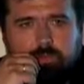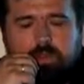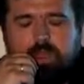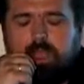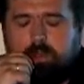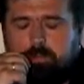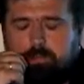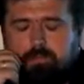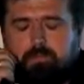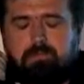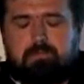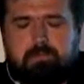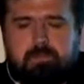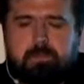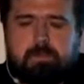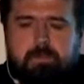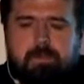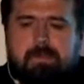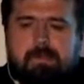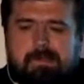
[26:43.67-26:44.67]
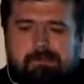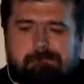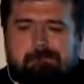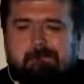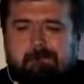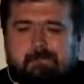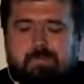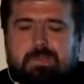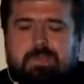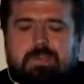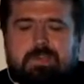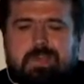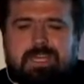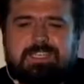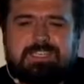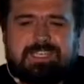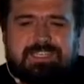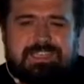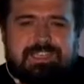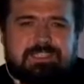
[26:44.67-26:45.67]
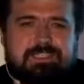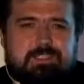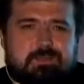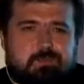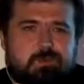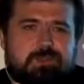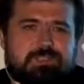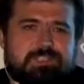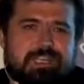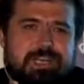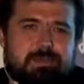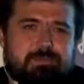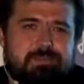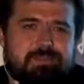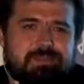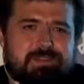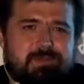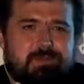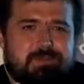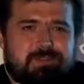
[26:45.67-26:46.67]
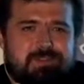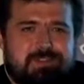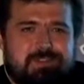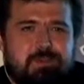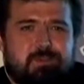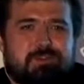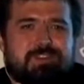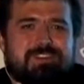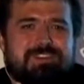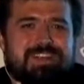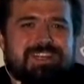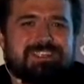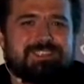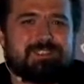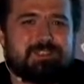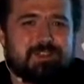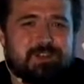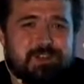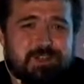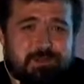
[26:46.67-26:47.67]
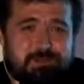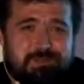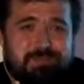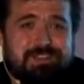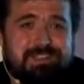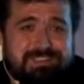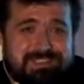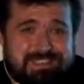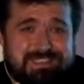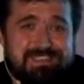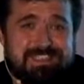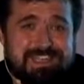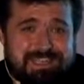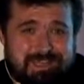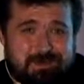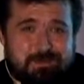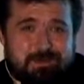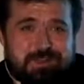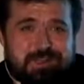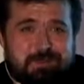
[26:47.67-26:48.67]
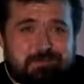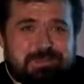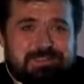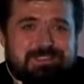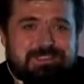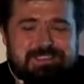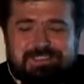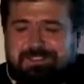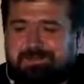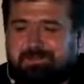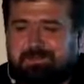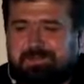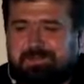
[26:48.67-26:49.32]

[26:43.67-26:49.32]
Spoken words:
Yeah. Yeah. Actually, that's what's happened on the next type. That's exactly what happens there.